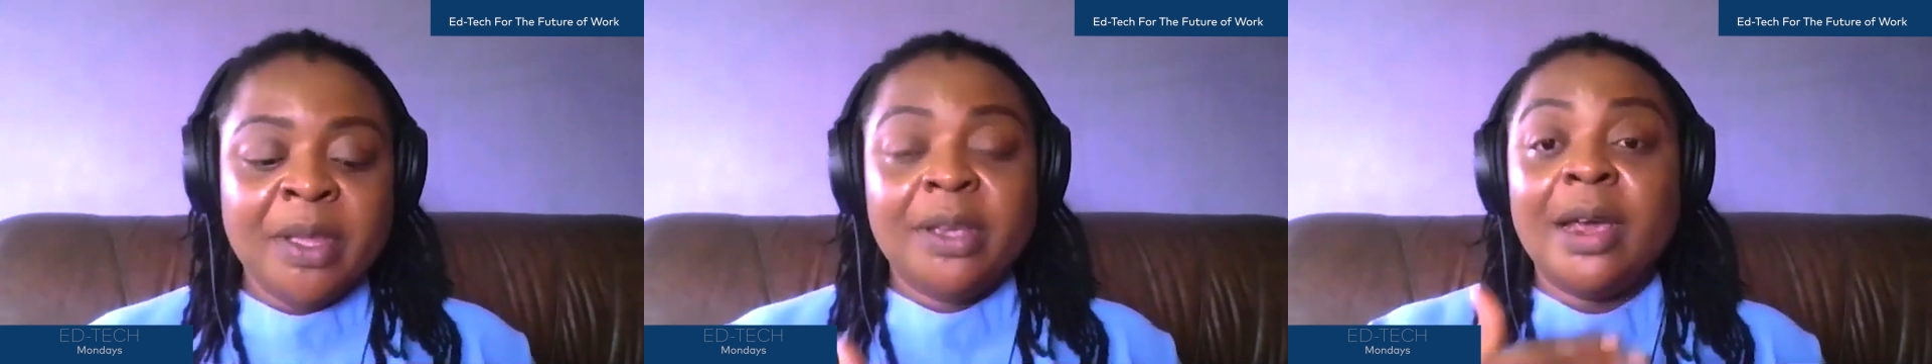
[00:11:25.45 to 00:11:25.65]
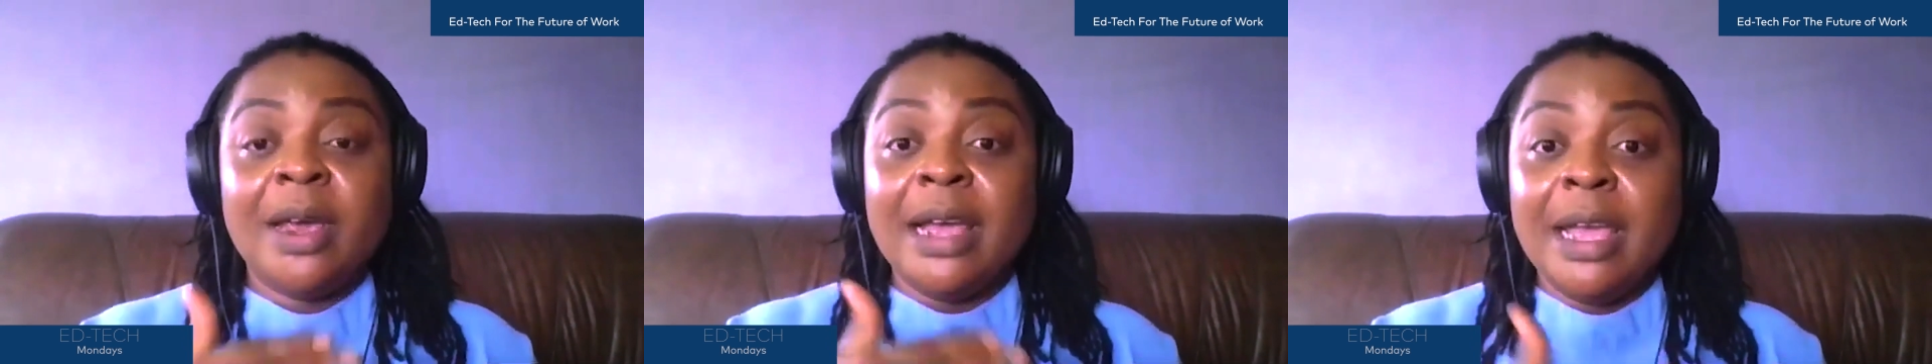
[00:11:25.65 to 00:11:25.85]

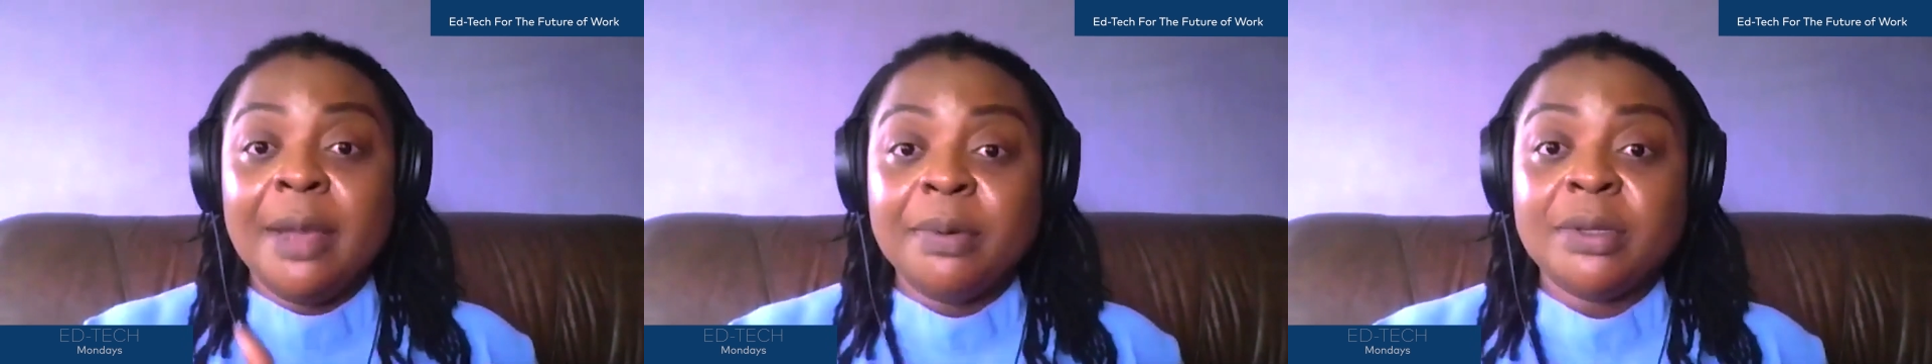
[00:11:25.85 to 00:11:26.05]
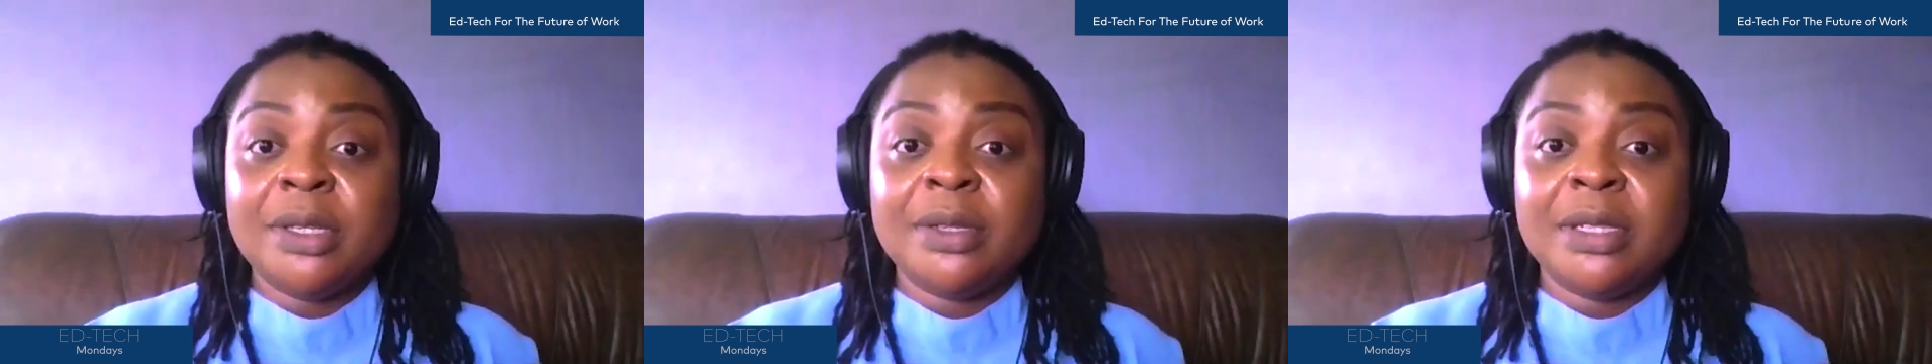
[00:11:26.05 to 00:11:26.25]
you're
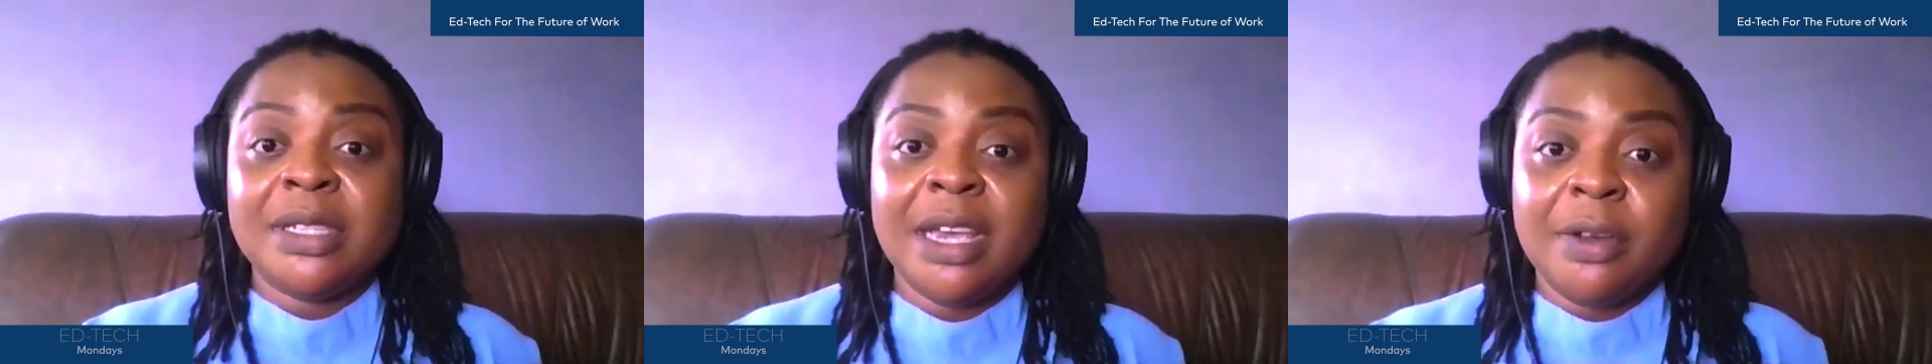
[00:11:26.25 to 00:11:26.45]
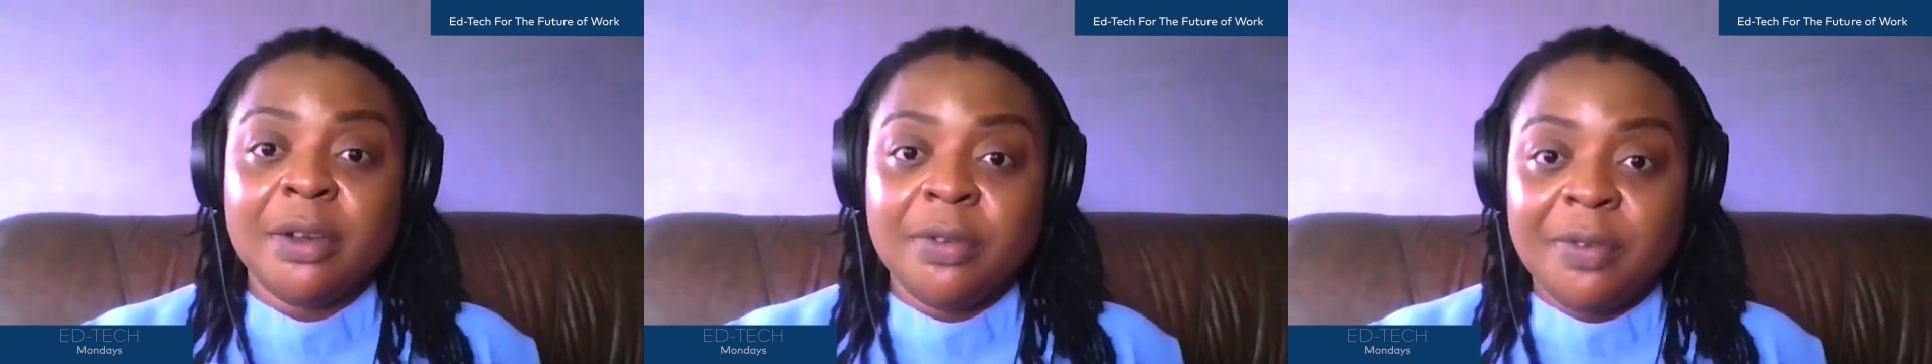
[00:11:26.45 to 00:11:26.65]
able to
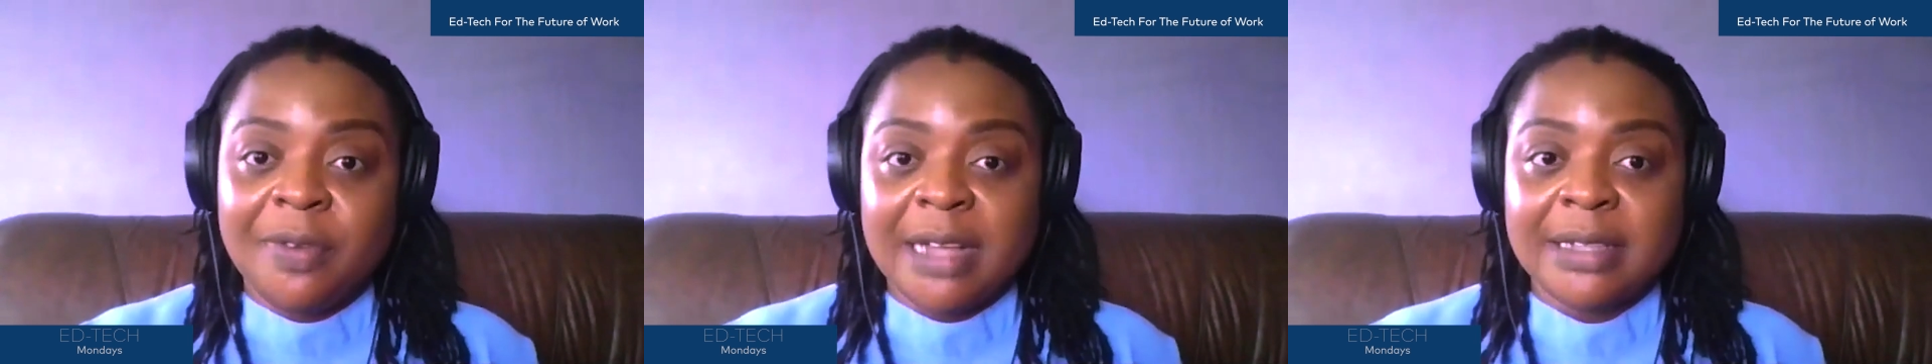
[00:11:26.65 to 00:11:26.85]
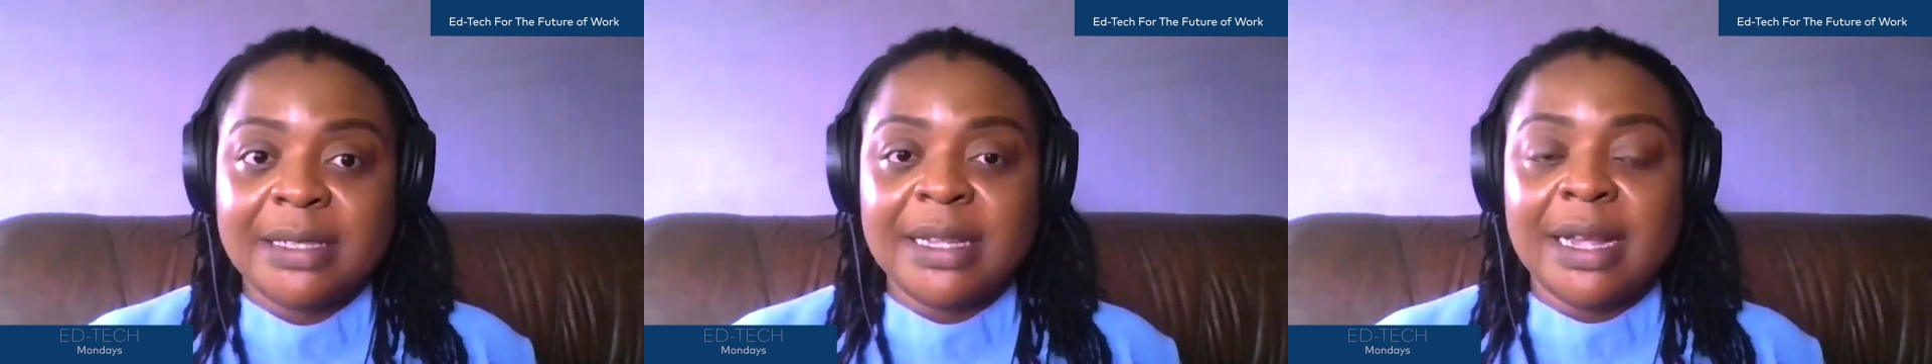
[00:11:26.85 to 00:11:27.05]
scale
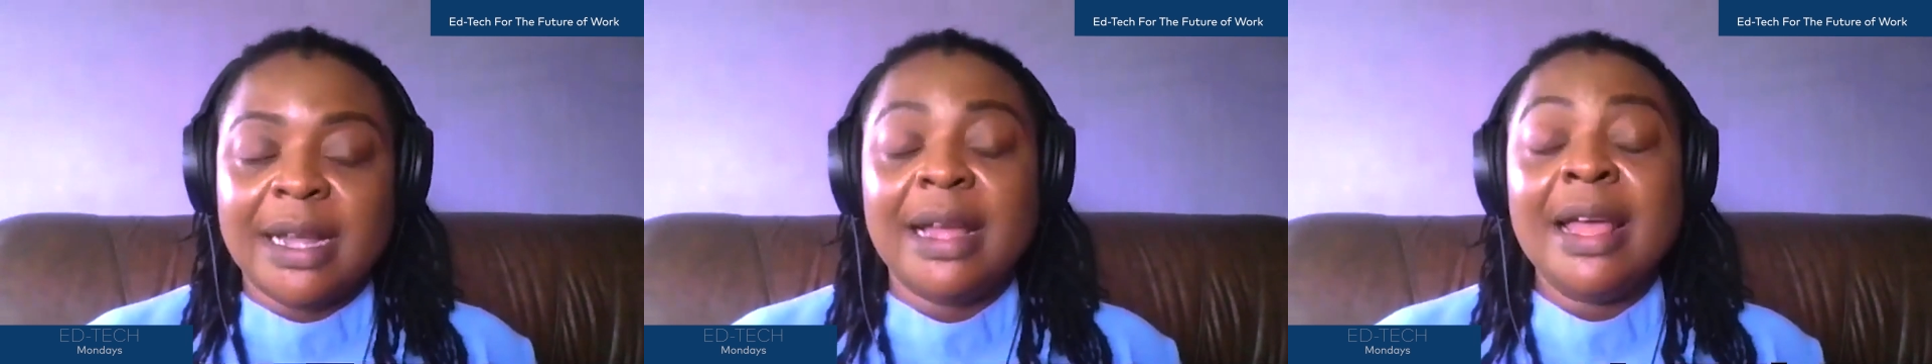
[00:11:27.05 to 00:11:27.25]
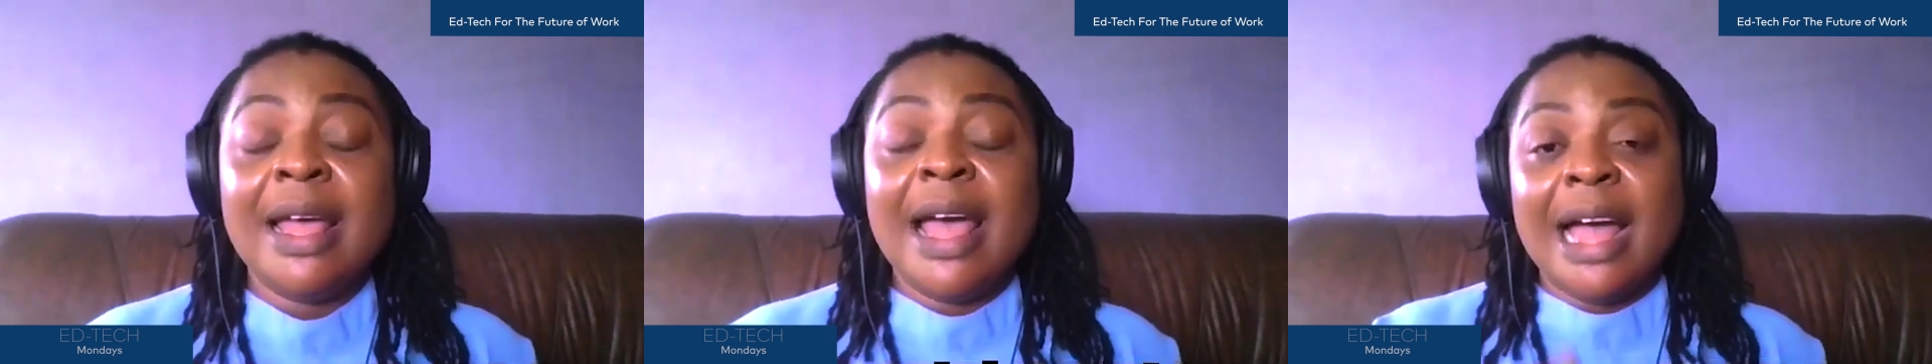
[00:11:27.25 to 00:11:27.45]
faster,